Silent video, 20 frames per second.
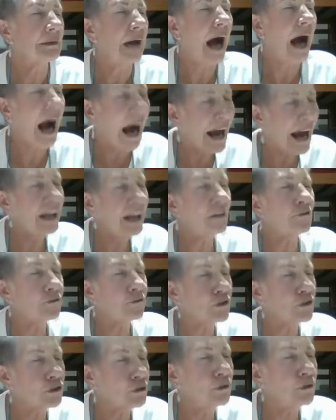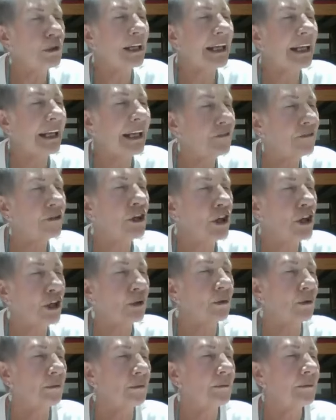I have truly given
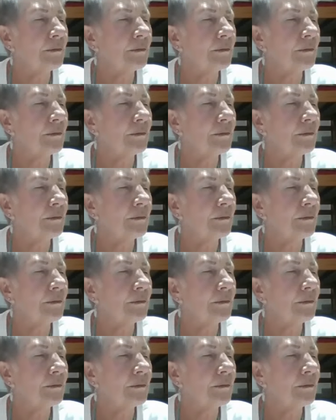you